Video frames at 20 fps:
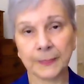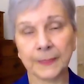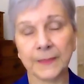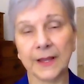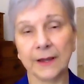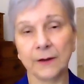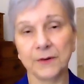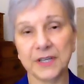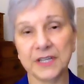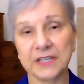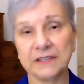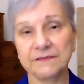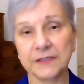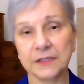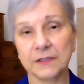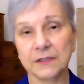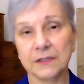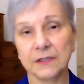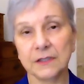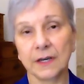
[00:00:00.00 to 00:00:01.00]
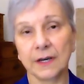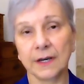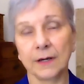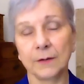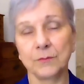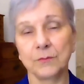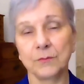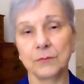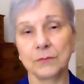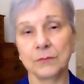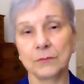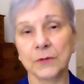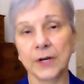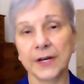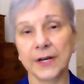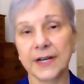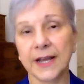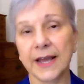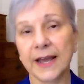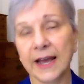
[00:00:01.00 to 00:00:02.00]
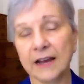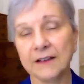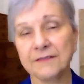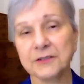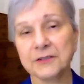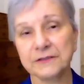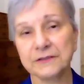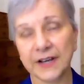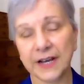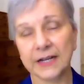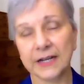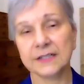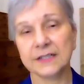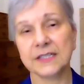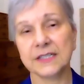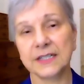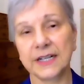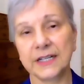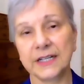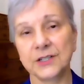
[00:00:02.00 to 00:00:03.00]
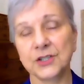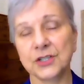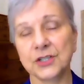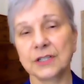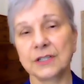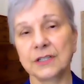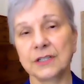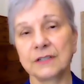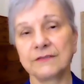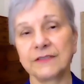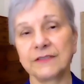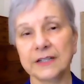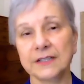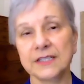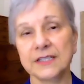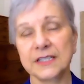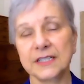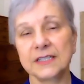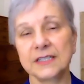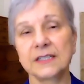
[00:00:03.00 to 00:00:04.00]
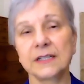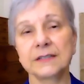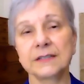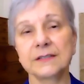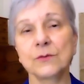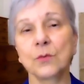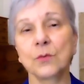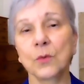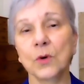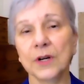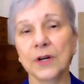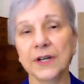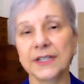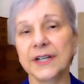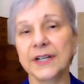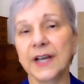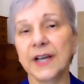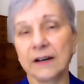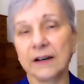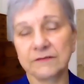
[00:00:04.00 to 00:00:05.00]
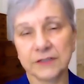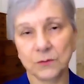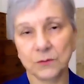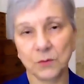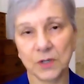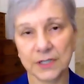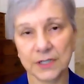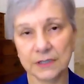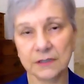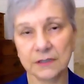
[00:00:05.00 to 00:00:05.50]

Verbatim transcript: Now, even um, right after vaccination, the vaccine doesn't work in everyone,